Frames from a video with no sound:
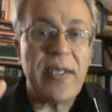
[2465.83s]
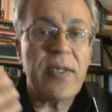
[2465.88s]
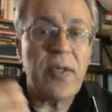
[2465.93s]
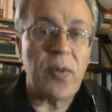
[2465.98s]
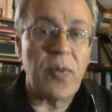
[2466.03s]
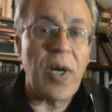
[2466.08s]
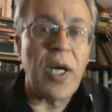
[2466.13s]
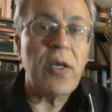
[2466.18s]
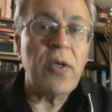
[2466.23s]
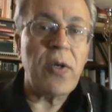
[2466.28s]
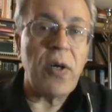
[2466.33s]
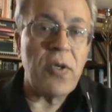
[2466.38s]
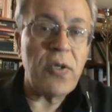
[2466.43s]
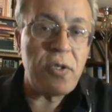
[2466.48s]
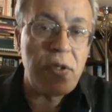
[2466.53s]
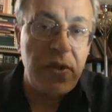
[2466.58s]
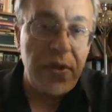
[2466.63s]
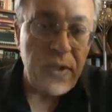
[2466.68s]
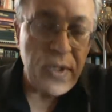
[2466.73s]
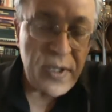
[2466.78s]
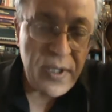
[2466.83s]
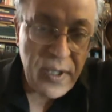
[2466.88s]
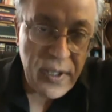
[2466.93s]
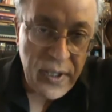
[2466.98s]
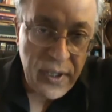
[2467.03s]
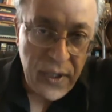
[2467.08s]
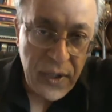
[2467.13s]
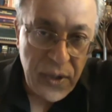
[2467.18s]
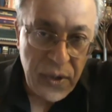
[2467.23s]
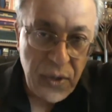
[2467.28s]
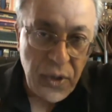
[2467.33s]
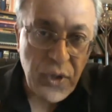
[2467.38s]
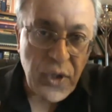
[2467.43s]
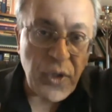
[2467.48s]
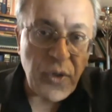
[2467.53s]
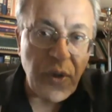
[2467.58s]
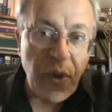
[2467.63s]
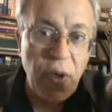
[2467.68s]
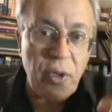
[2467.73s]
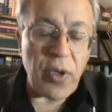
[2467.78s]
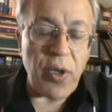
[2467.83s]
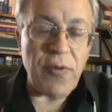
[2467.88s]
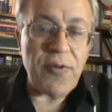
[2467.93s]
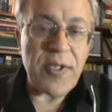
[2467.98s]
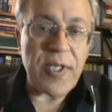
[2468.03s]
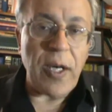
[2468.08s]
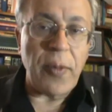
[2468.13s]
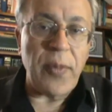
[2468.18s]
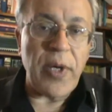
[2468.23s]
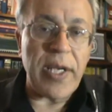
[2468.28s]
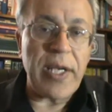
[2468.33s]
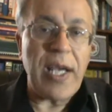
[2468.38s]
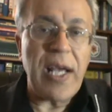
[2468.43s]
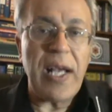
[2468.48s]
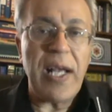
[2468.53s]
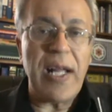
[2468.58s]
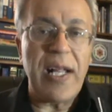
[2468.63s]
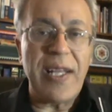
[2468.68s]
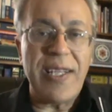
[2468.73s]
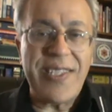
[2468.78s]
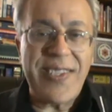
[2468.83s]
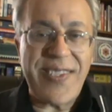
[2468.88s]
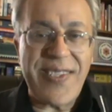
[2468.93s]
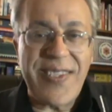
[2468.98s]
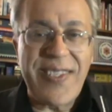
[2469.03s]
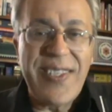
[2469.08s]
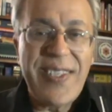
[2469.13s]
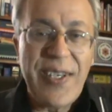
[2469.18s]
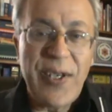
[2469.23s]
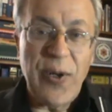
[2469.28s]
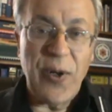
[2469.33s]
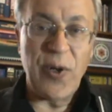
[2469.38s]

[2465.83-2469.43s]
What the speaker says: The one goes to the door of someone else,